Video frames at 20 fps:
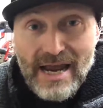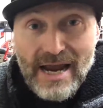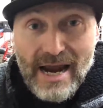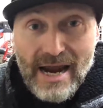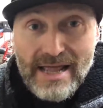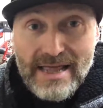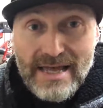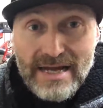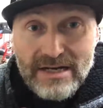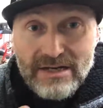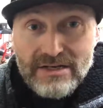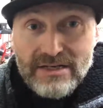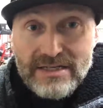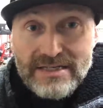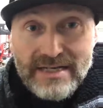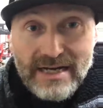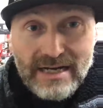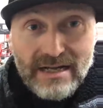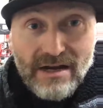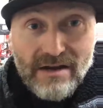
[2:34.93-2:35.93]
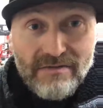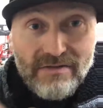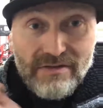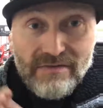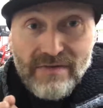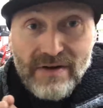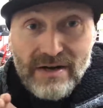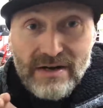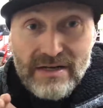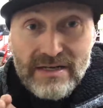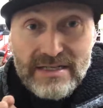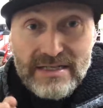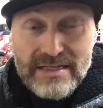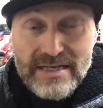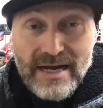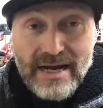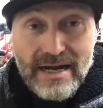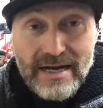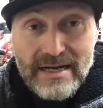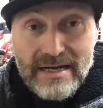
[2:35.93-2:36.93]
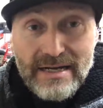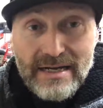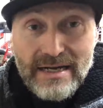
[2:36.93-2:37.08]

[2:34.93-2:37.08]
and then you just take off the fairing stay